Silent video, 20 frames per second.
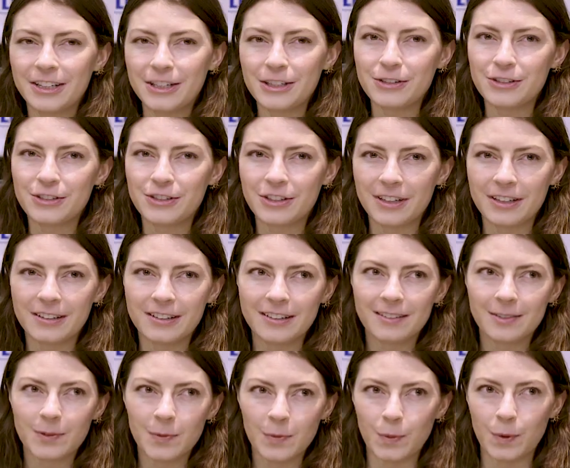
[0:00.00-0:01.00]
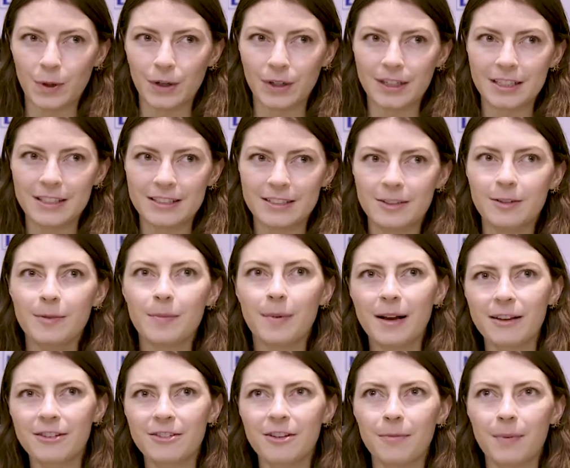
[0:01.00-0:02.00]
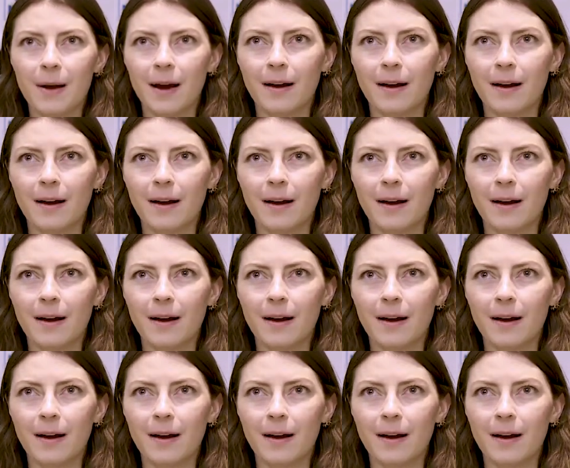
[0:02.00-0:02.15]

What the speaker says: here, you shouldn't worry too much